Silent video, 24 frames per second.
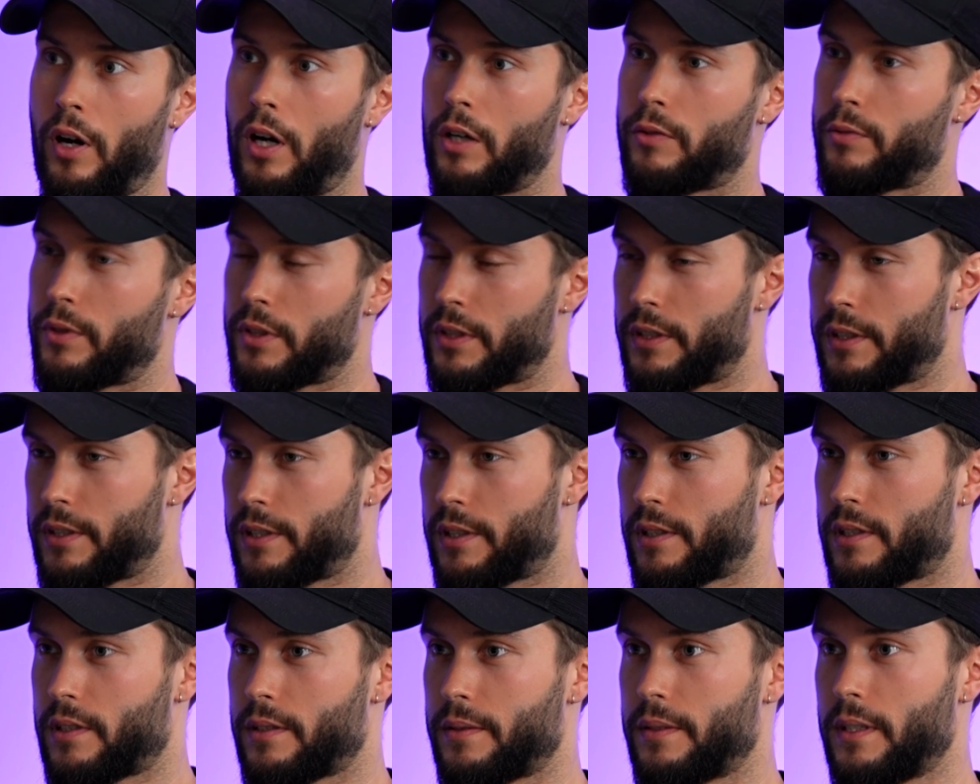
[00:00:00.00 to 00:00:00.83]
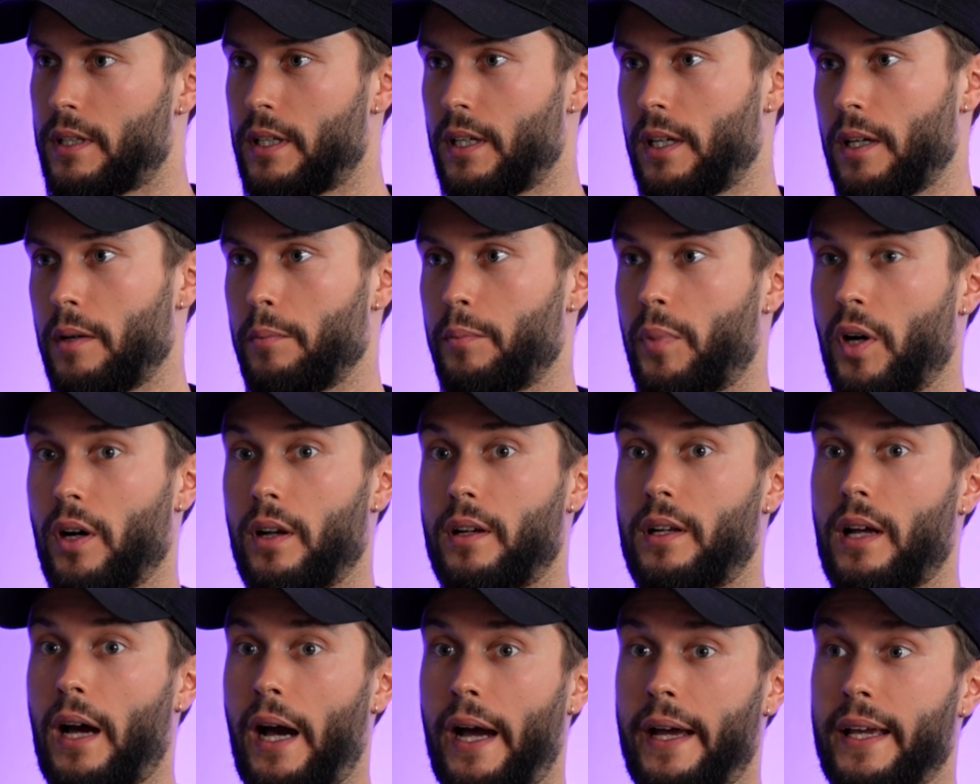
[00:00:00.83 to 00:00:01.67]
awkwardness.
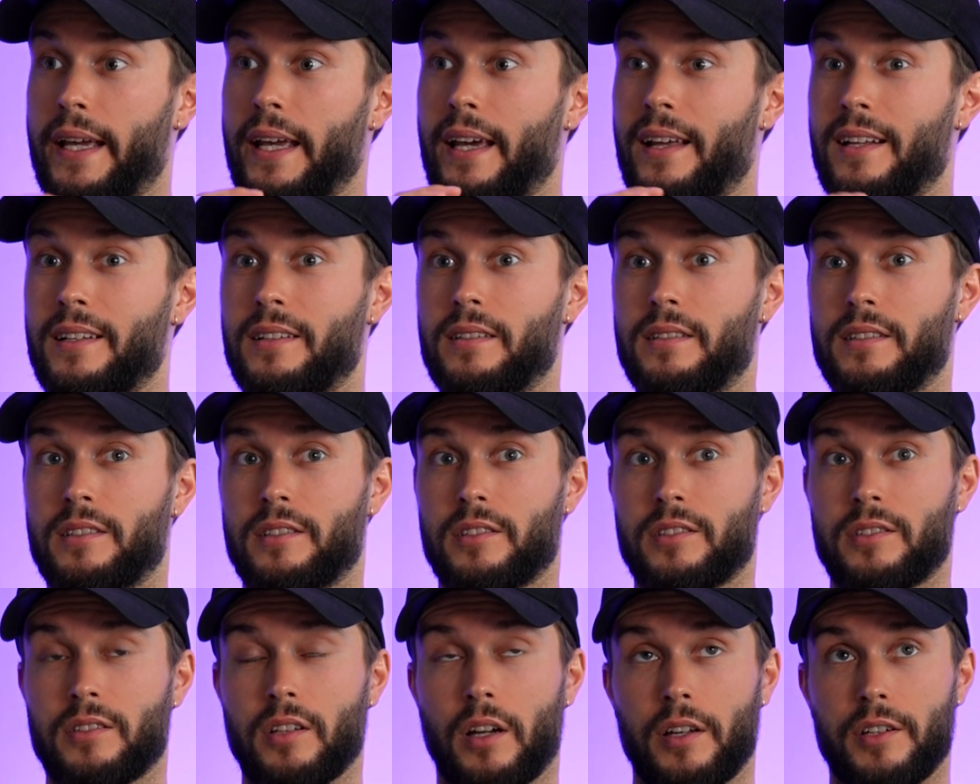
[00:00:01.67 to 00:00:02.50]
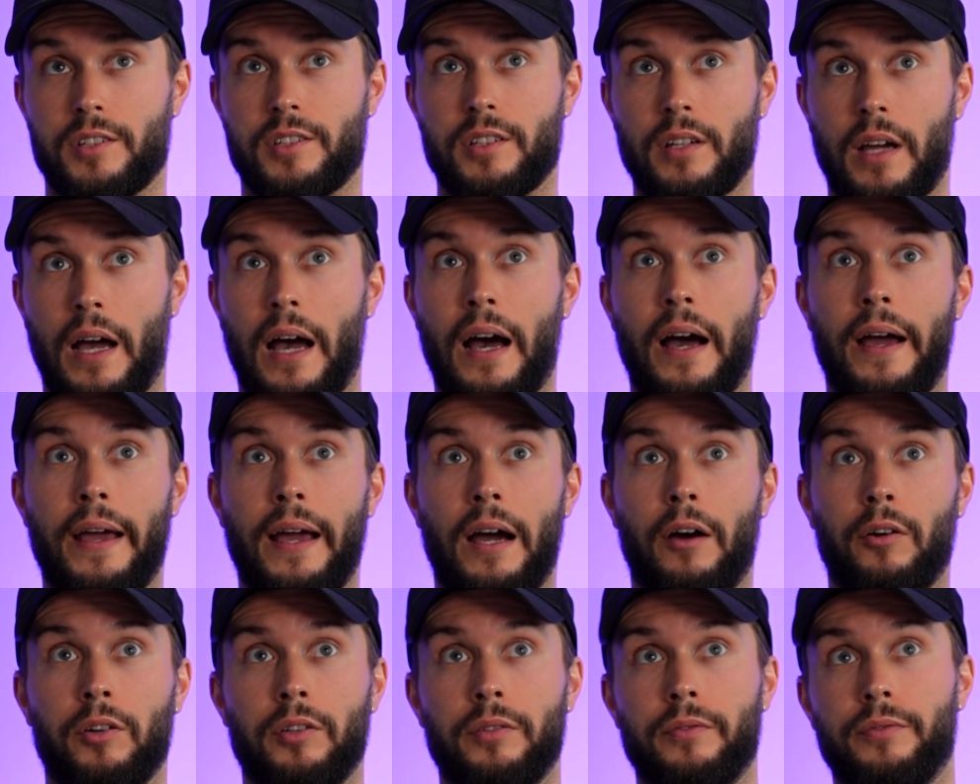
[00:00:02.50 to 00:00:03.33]
But I get such a high
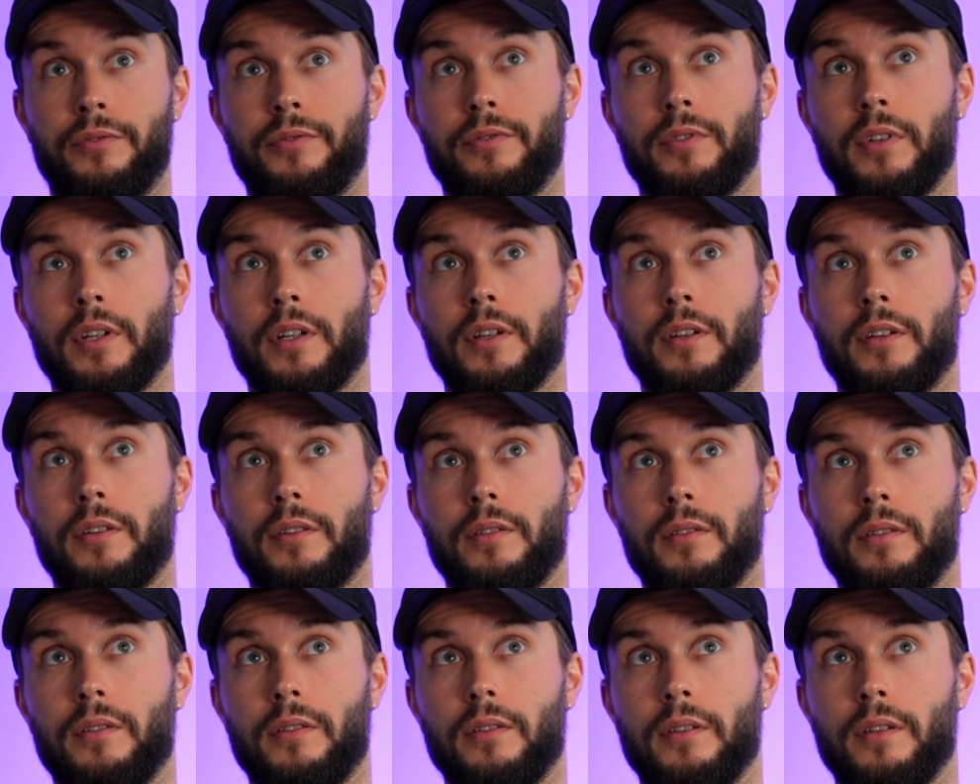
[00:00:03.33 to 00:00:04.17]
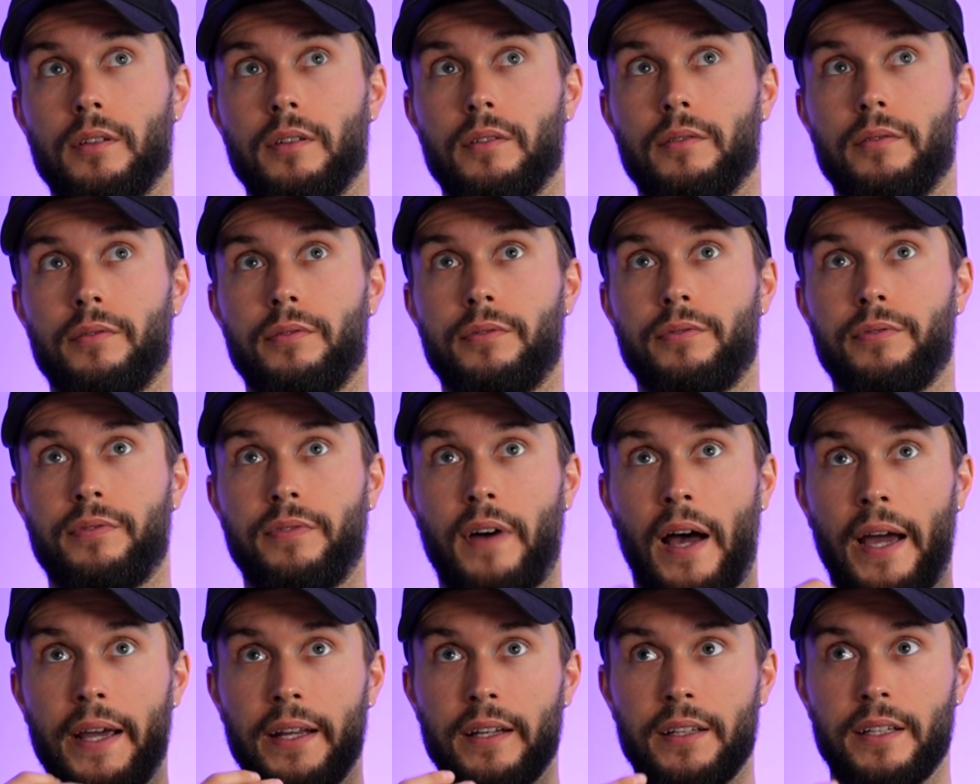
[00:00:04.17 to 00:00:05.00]
out of
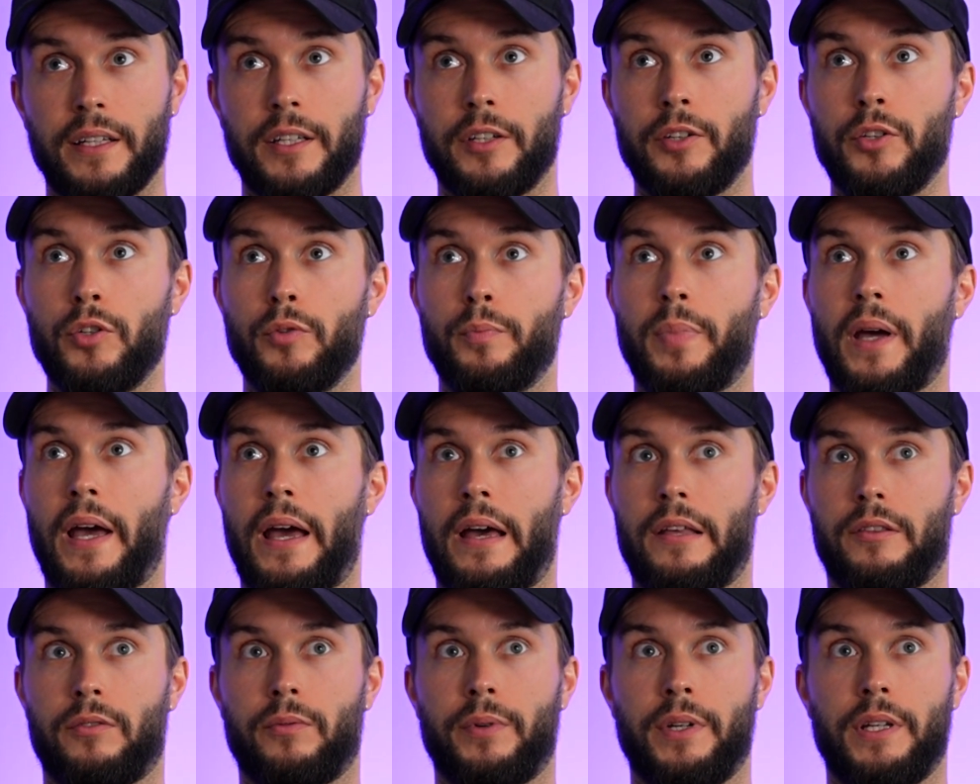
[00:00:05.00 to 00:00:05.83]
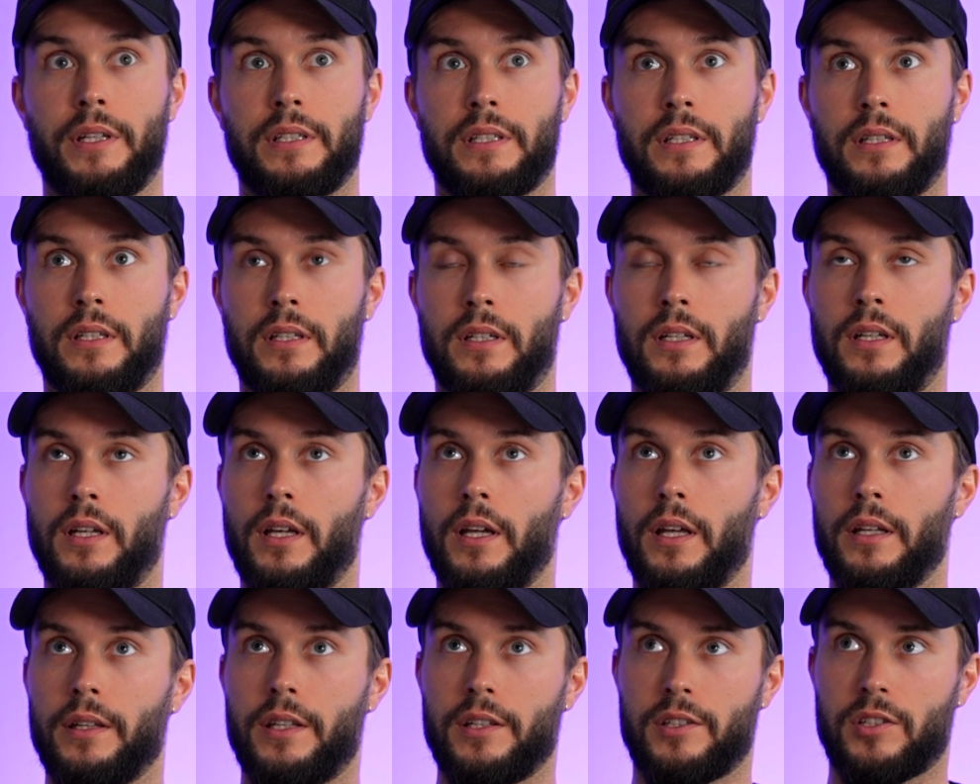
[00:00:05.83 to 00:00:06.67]
finding new pathways and
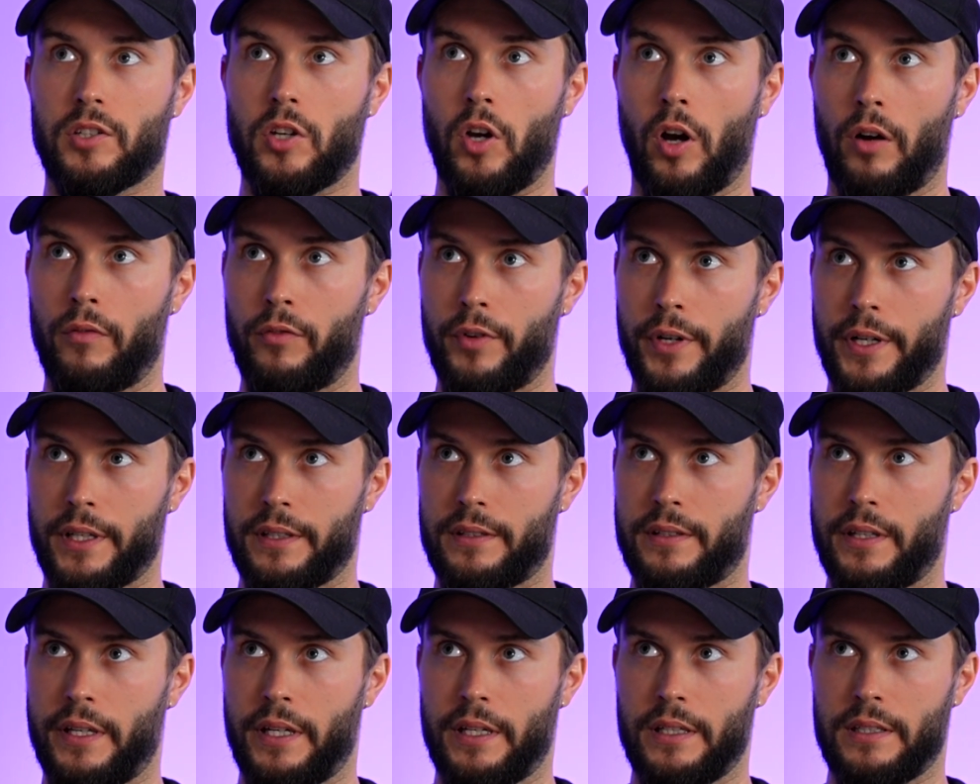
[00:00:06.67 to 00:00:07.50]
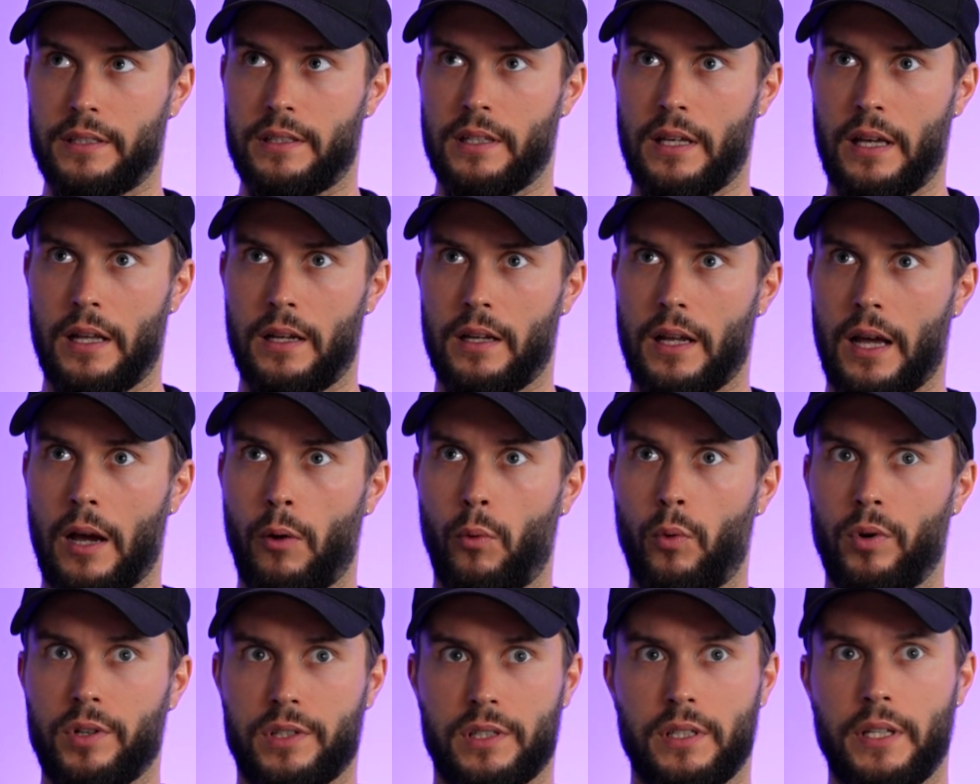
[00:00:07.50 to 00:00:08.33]
discovering things that I
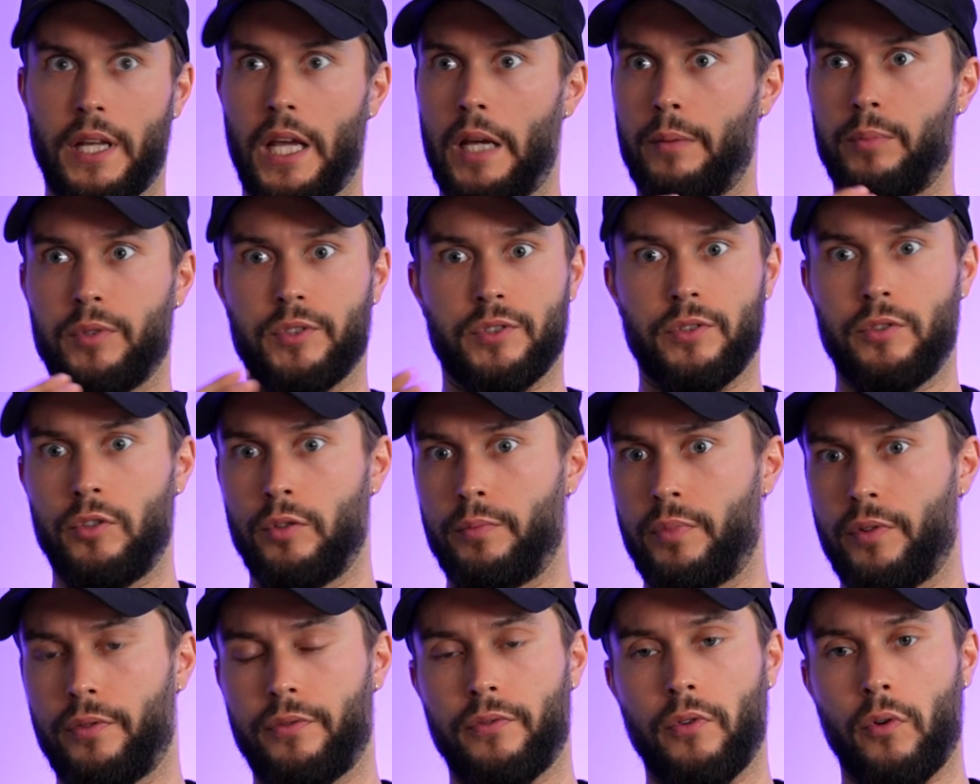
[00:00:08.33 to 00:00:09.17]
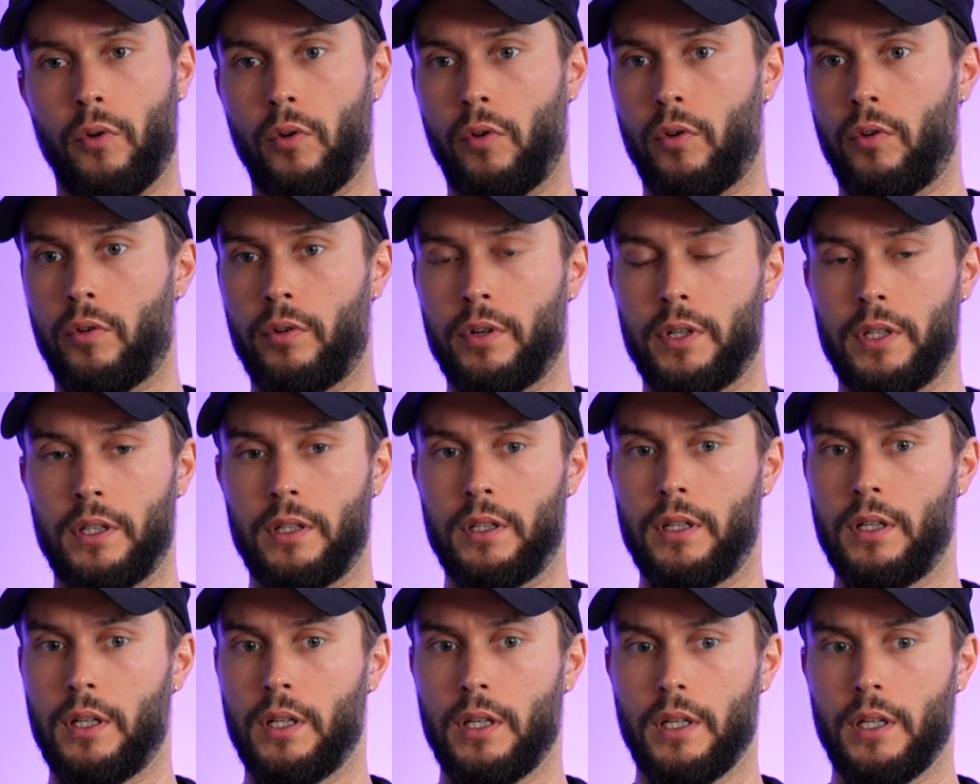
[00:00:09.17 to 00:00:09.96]
wasn't able to do before and